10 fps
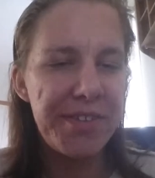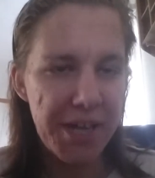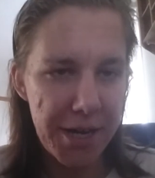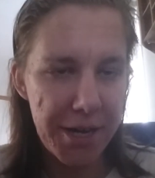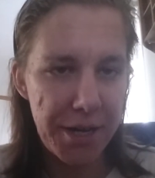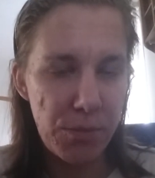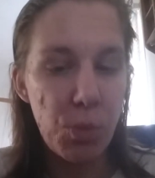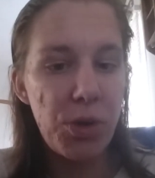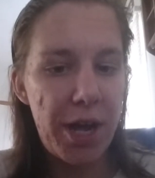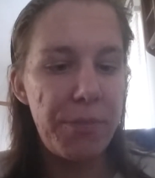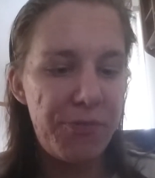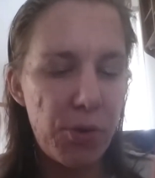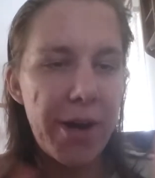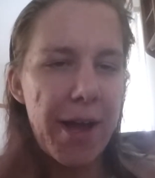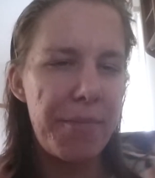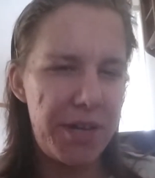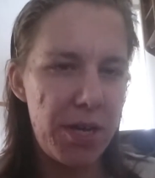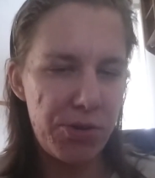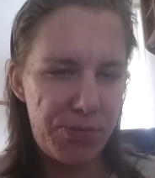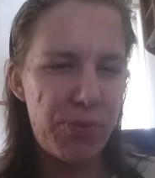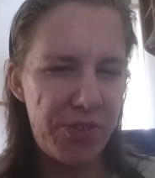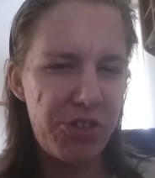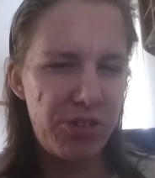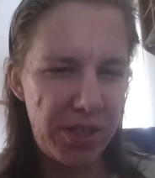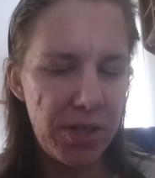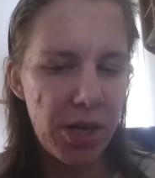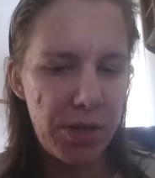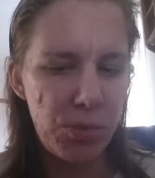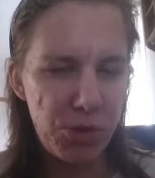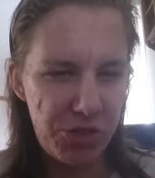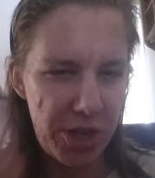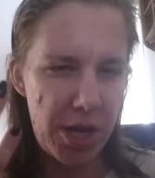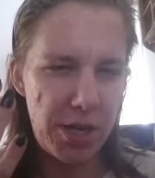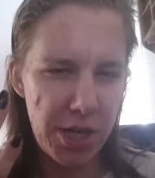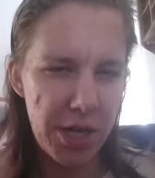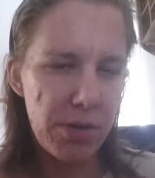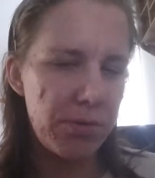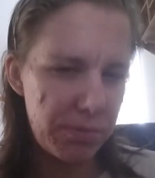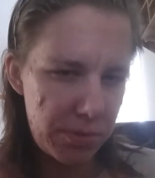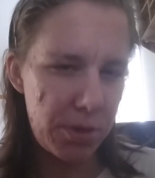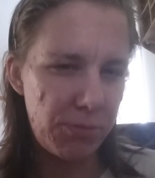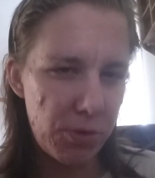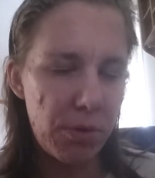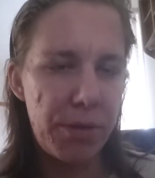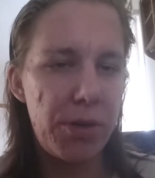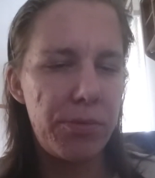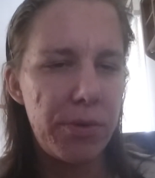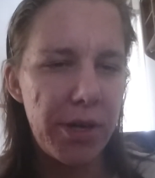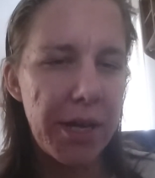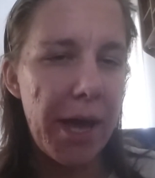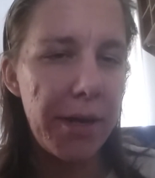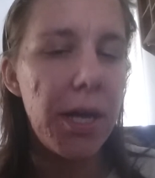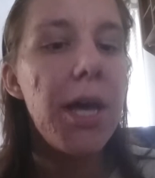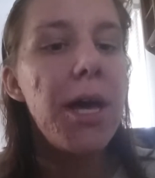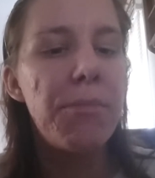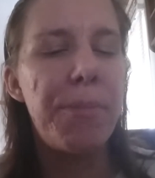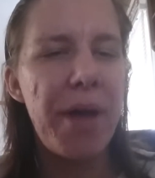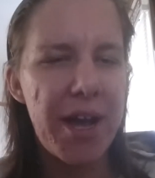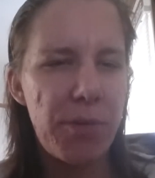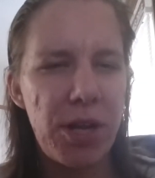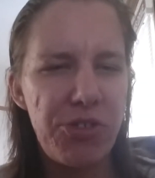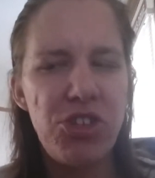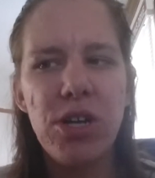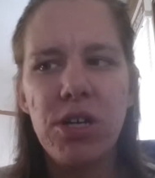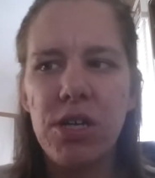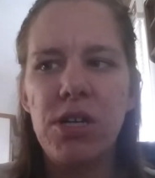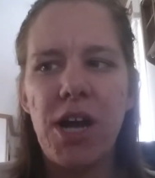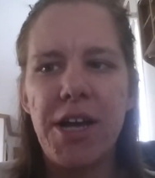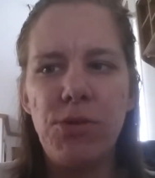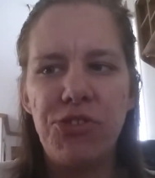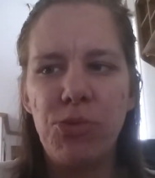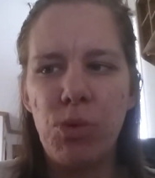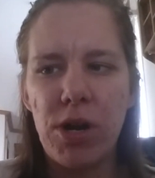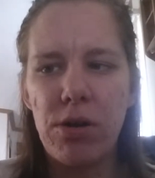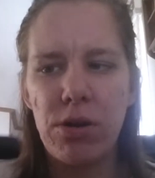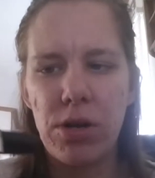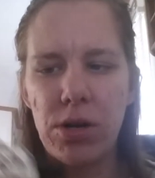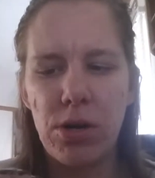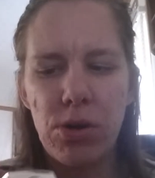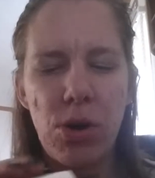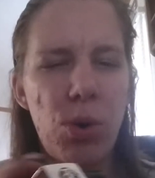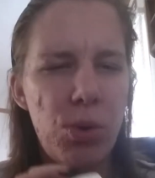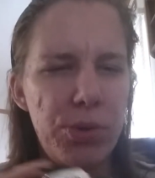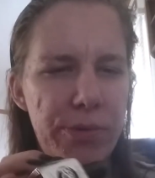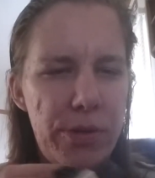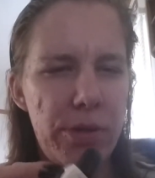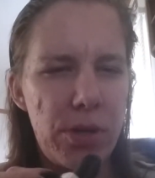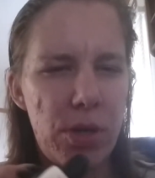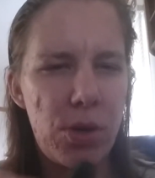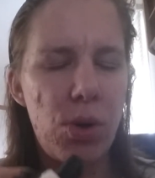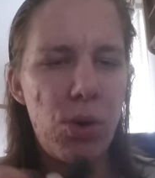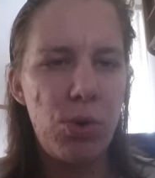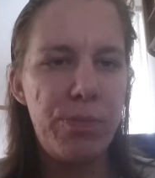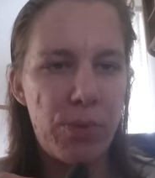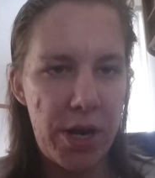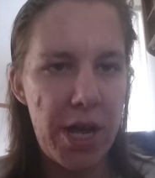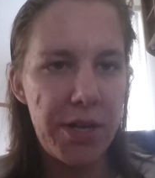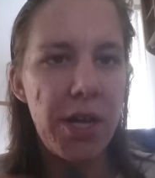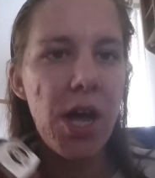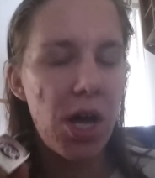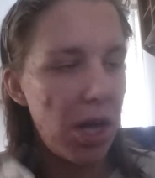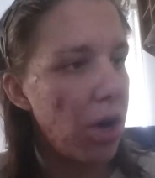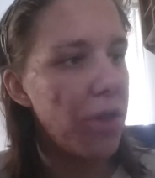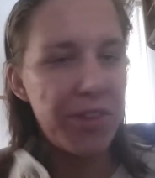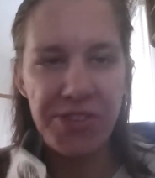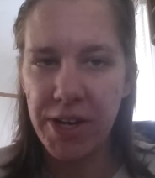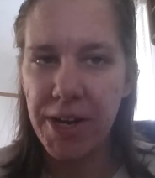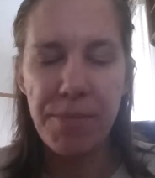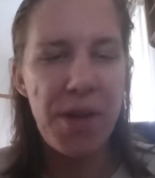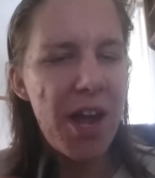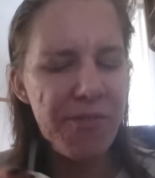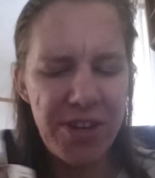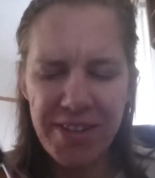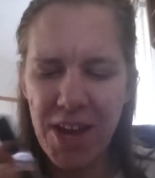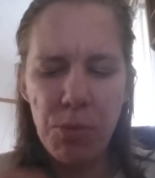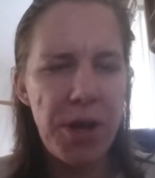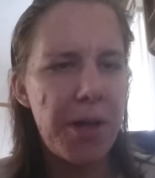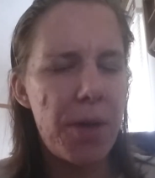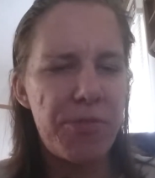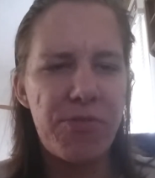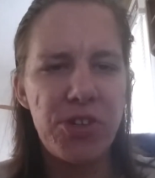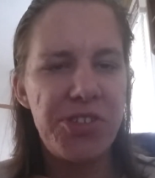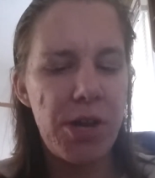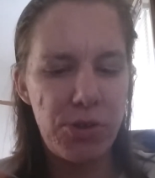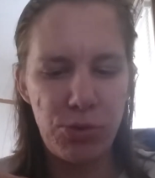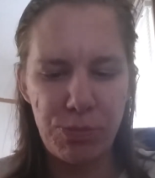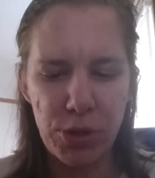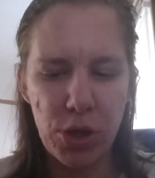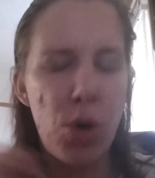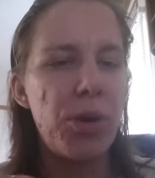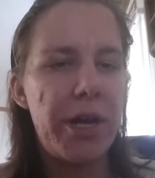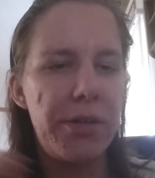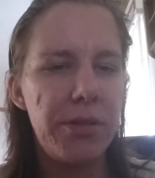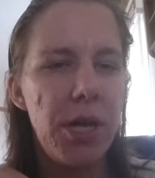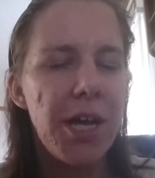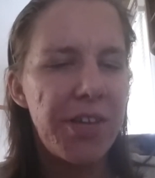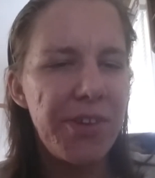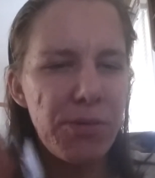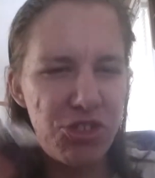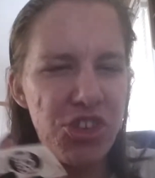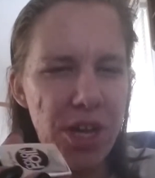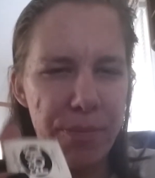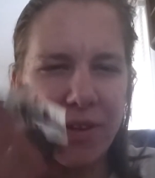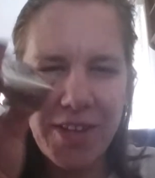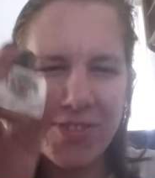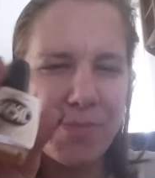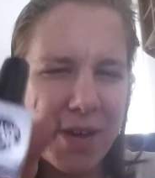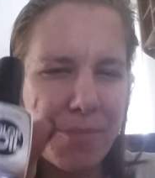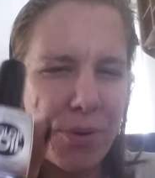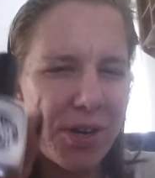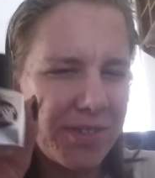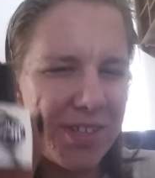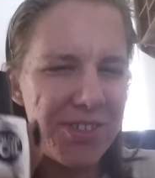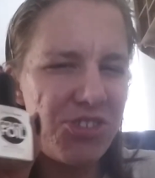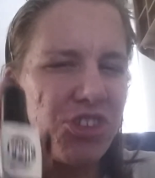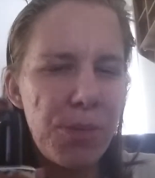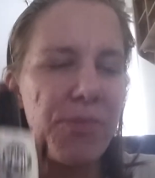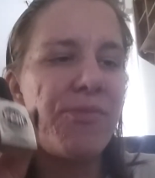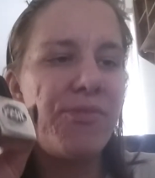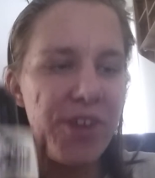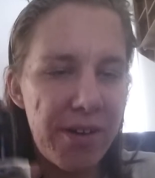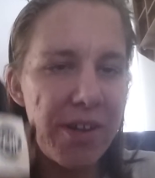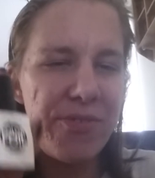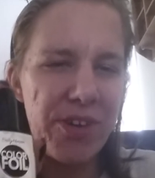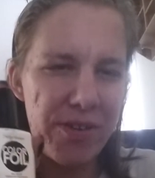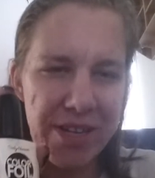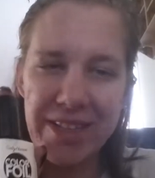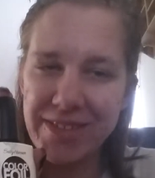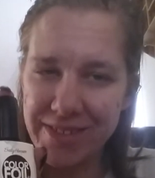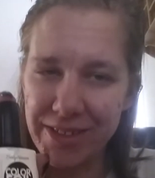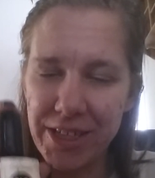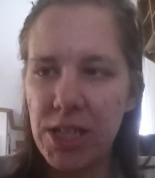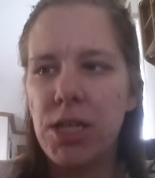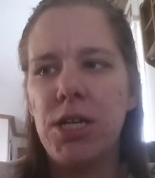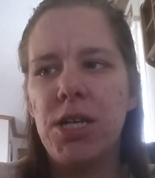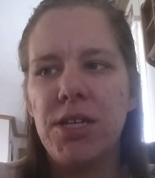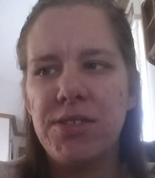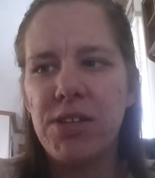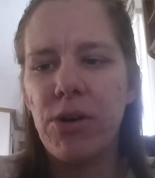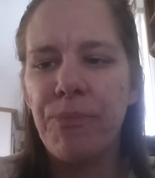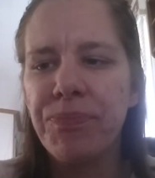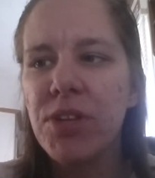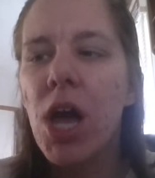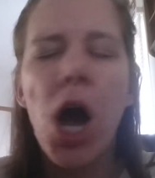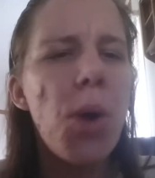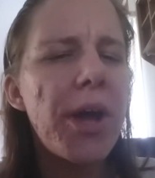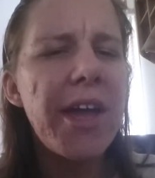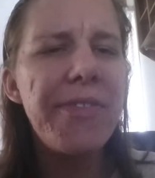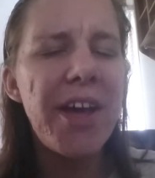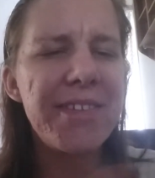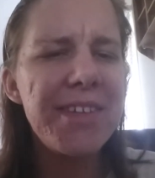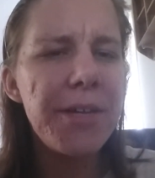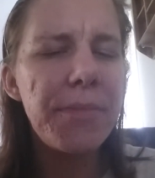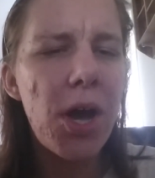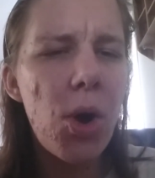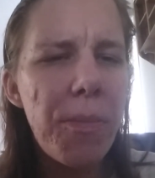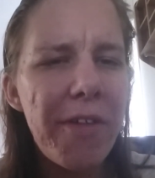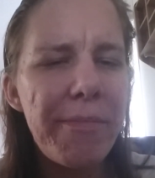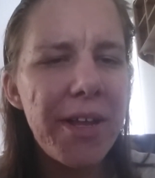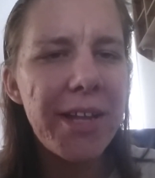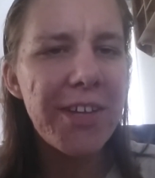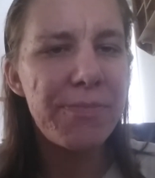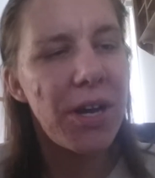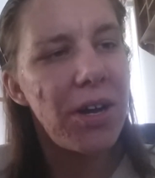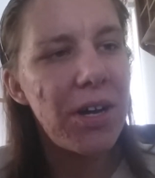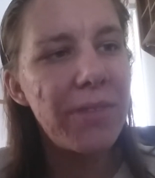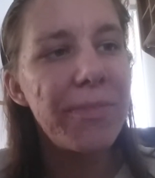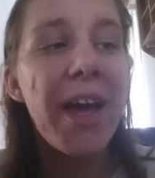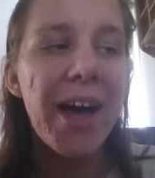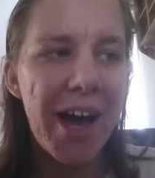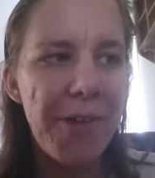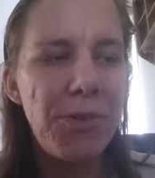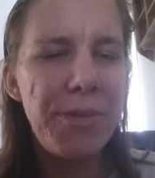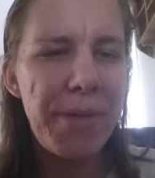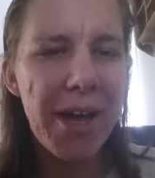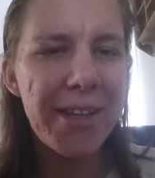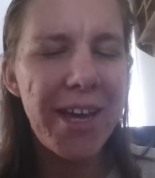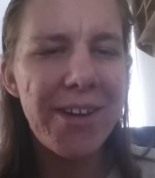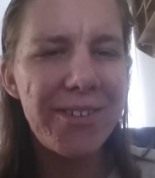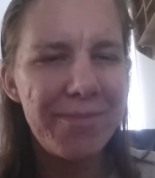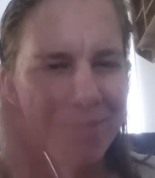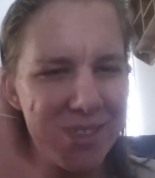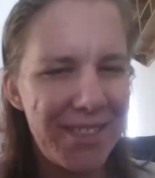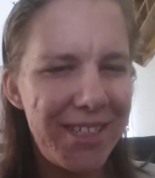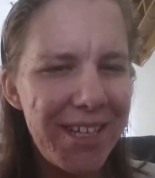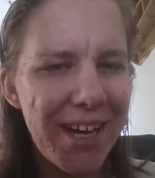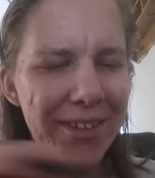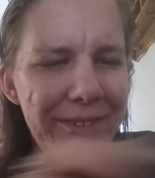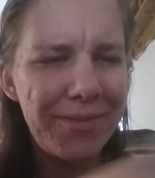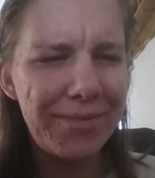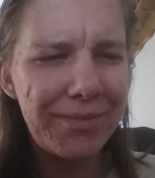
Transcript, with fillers: time when I before I got my nails professionally done, which they ain't now. I'm growing my own again. But back when I was younger, I used to wear her old her old brand all the time. Every day I wake up, the first thing I do is put a coat on because they would chip, and that's the bad part. These chip very very easily. So, okay, that's it. I hope everybody likes my haul. I will be back later. See ya.